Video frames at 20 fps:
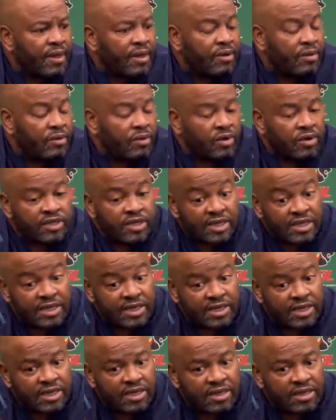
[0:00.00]
he got
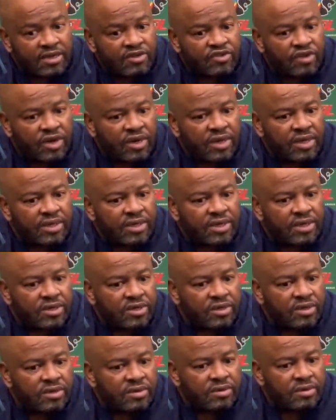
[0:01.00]
dizzy in the training
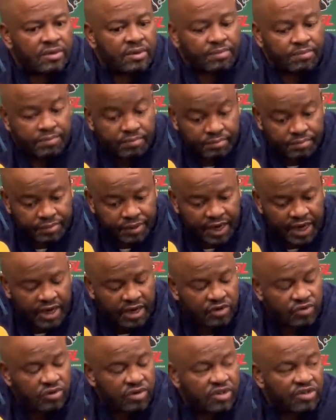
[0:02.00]
session
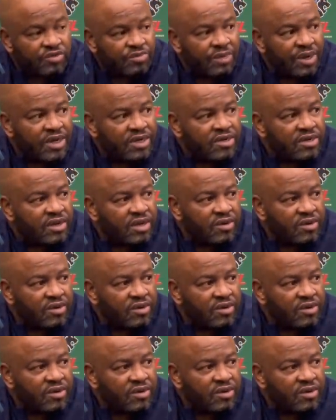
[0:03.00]
prior to this match.